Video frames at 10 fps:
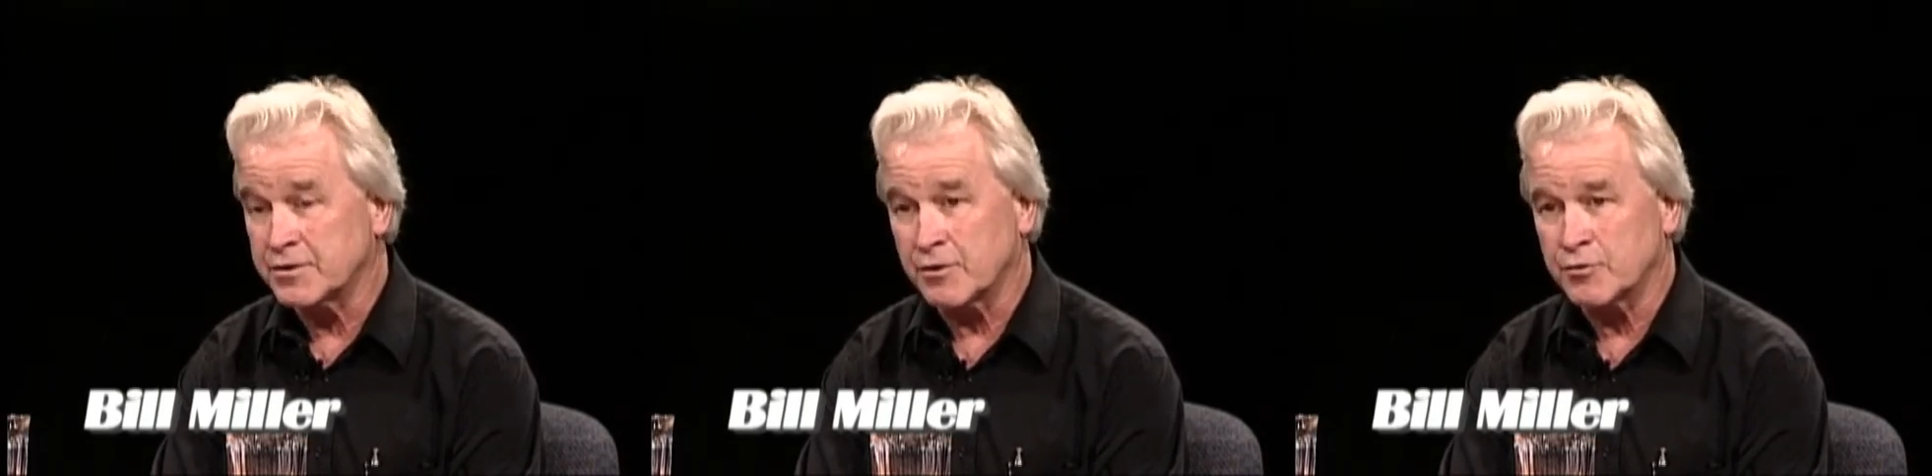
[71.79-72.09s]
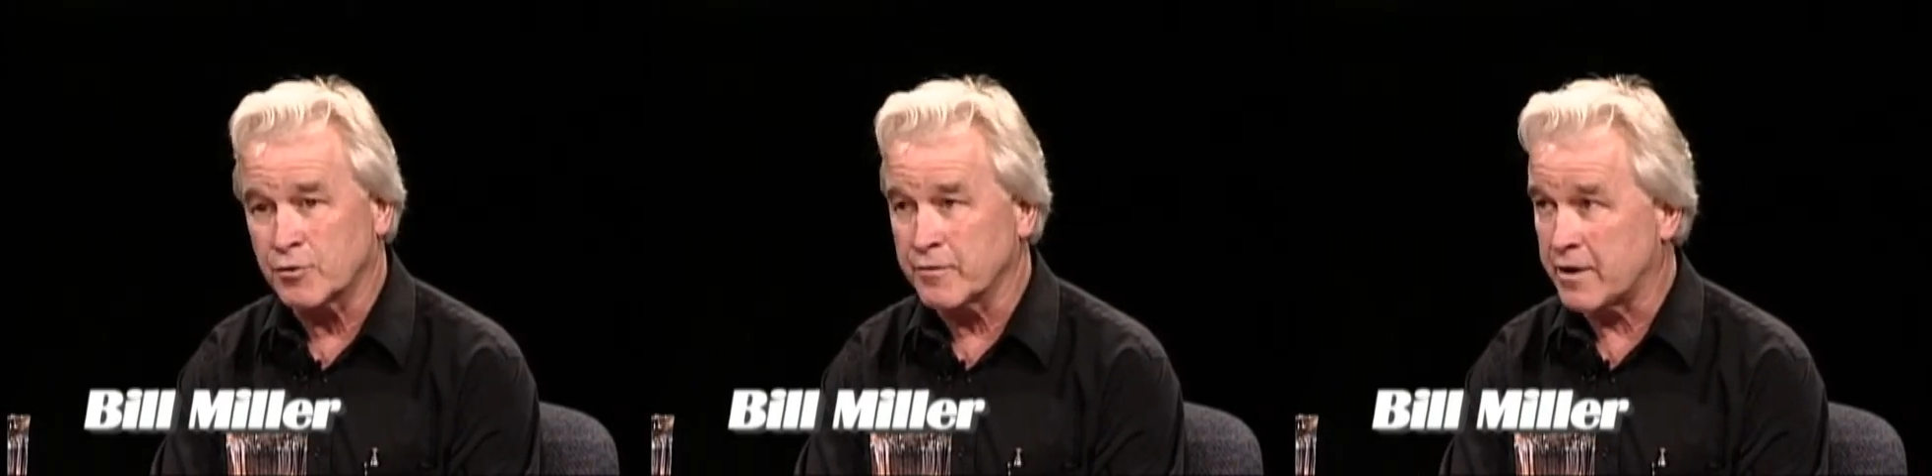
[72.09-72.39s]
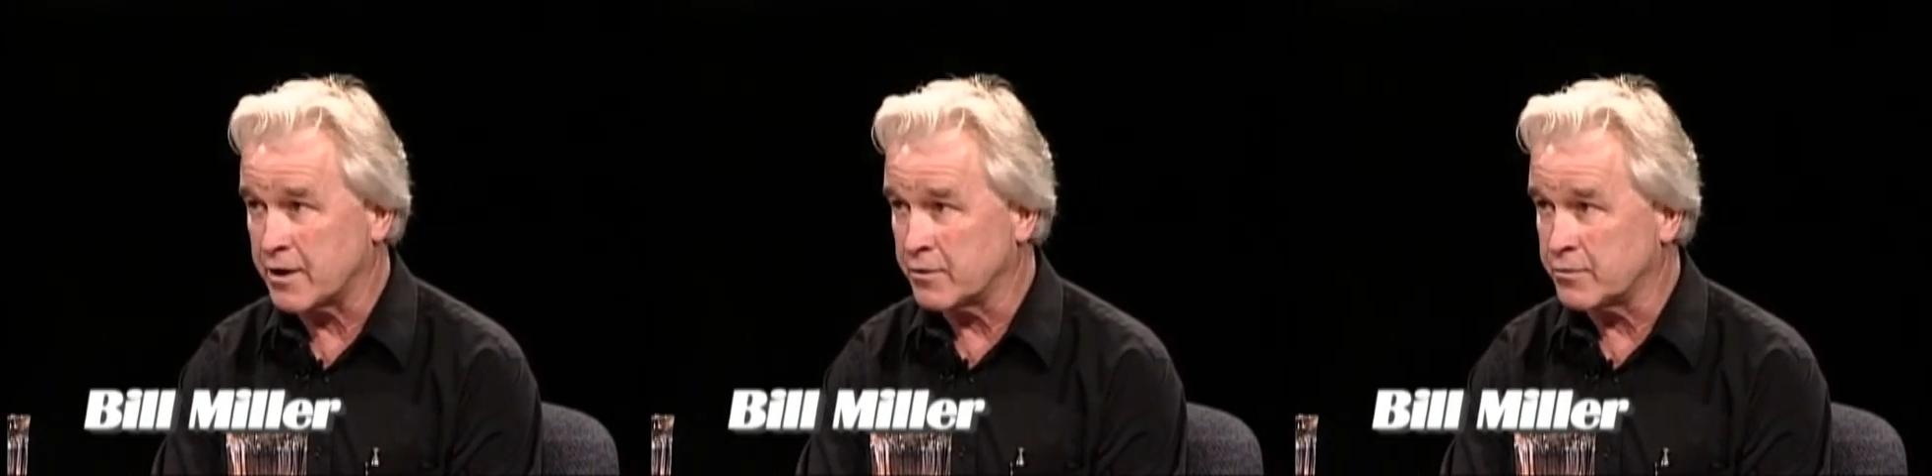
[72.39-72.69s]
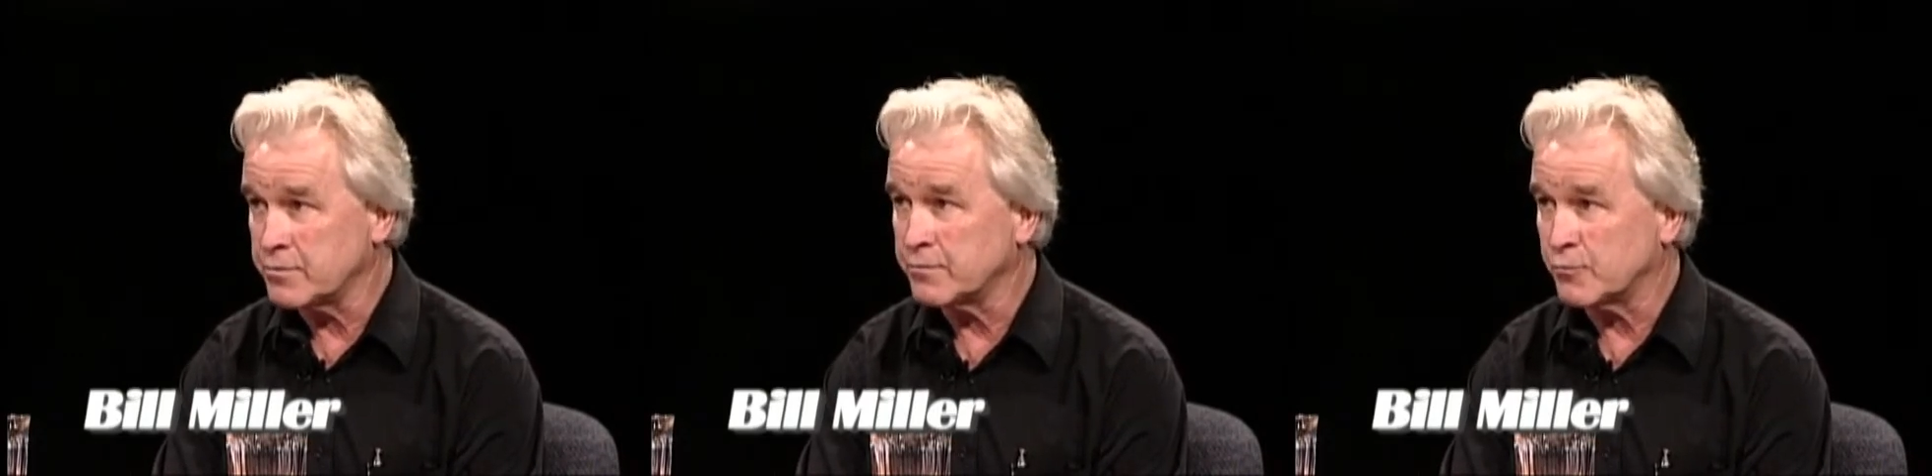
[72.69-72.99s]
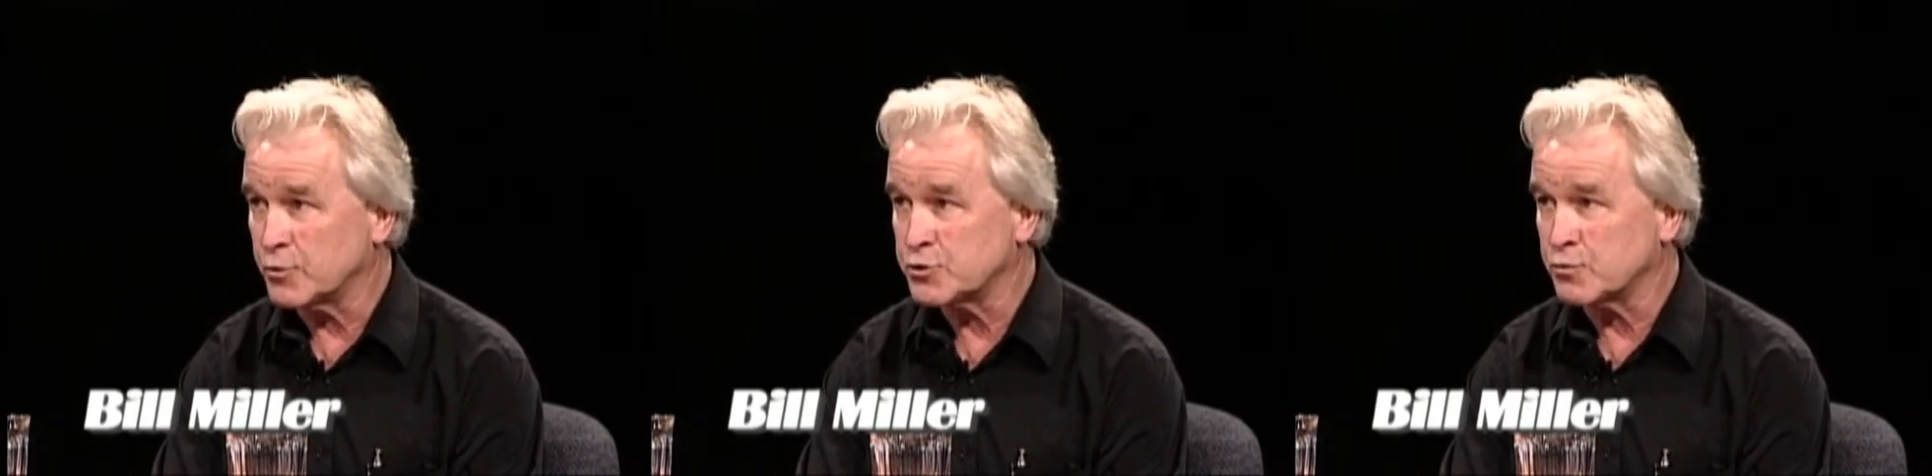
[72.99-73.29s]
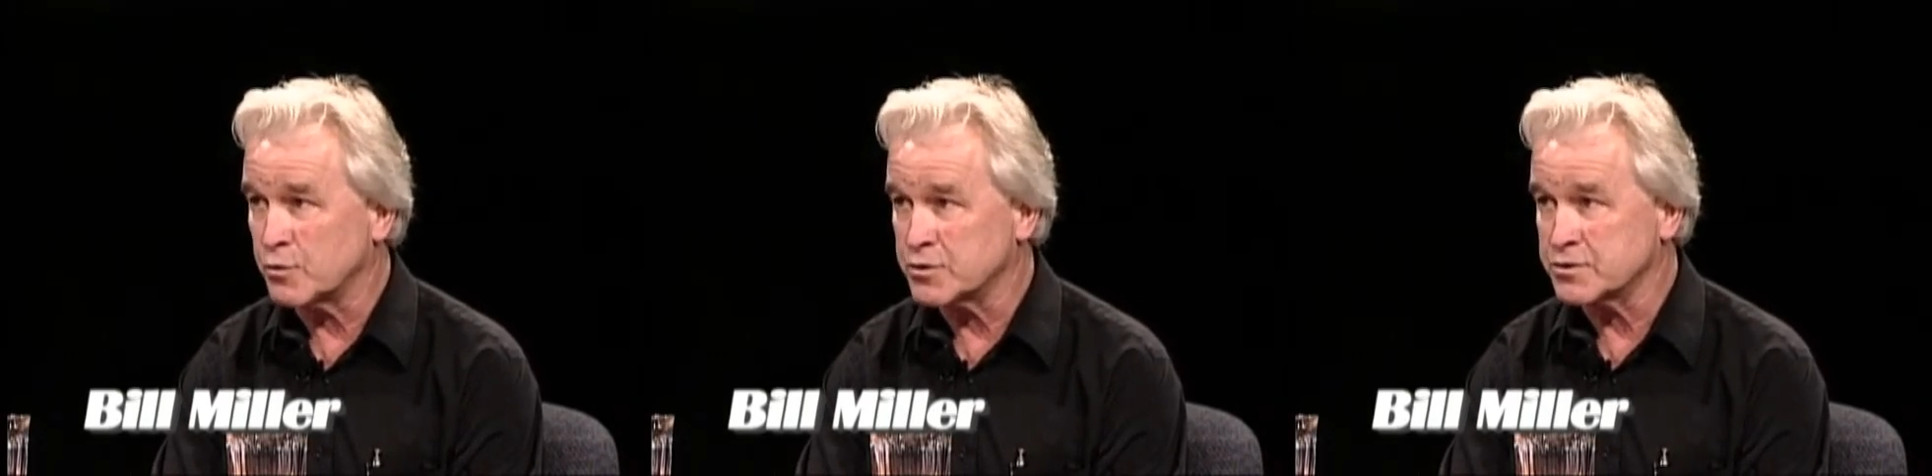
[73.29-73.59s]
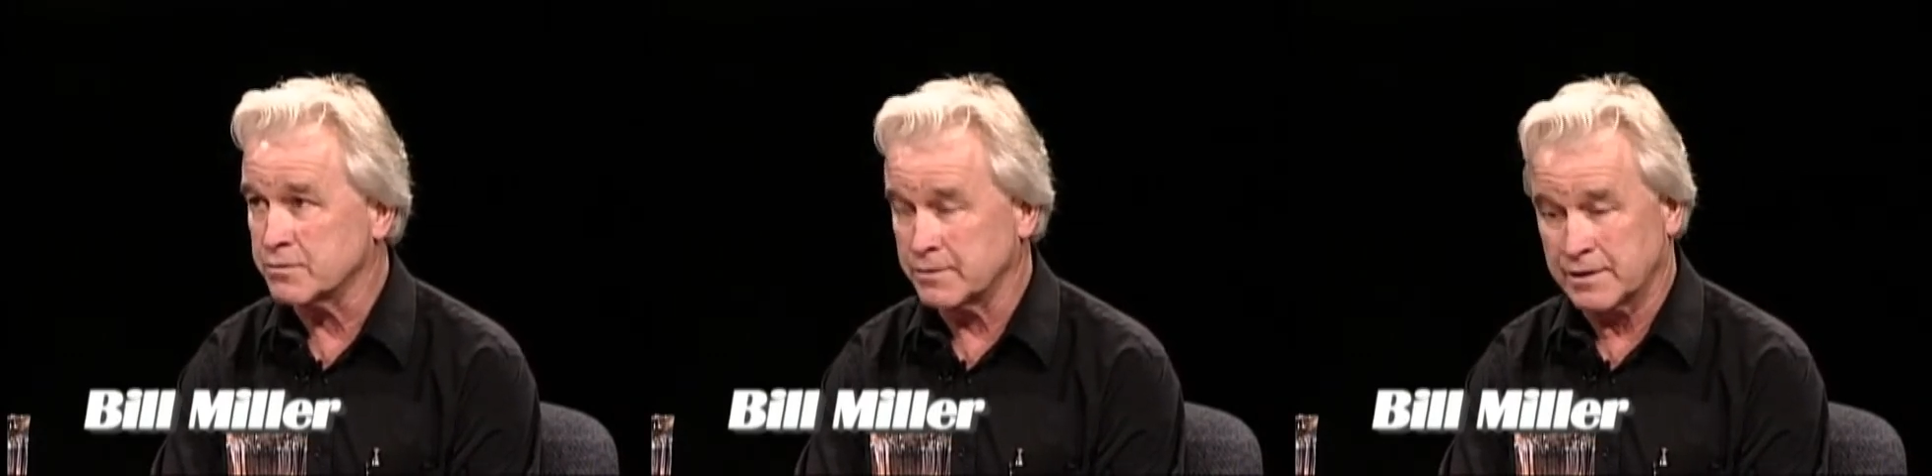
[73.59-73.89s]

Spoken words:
Territory of Idaho, which was,